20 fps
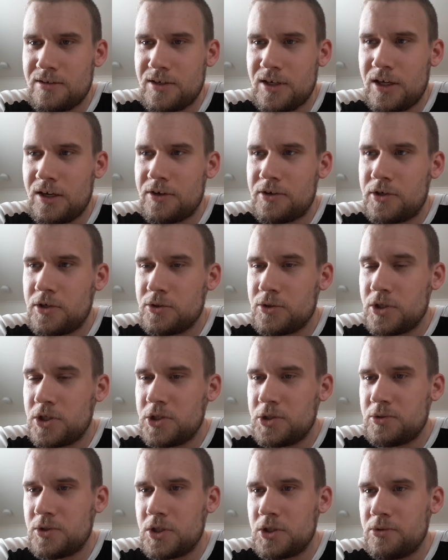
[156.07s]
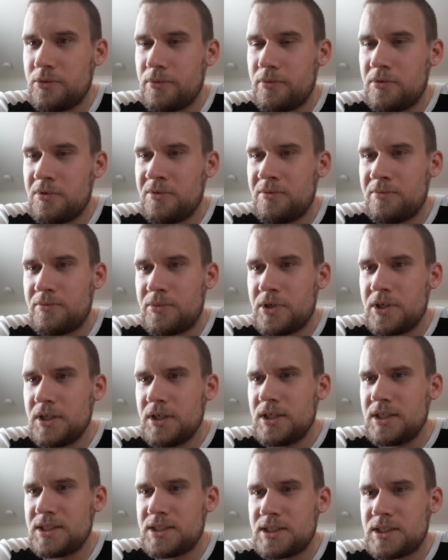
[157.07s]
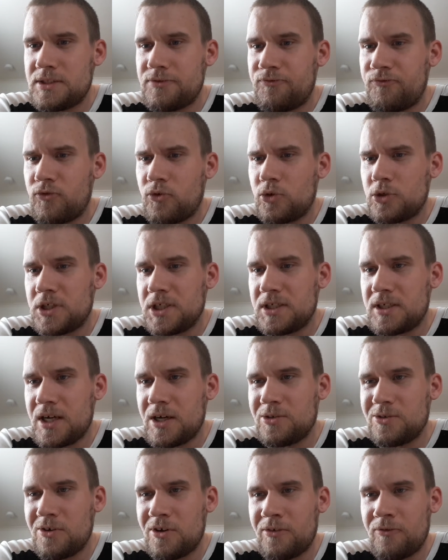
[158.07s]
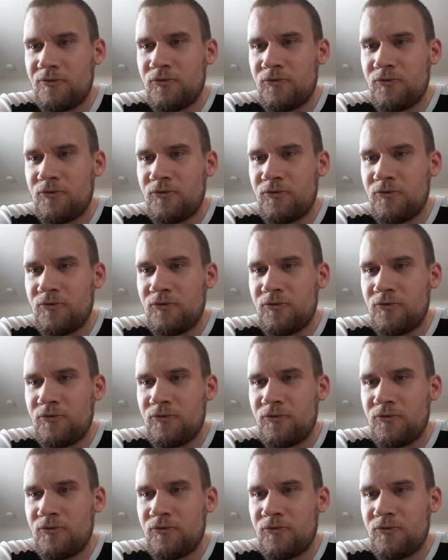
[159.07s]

Khal Drogo to bring his 40,000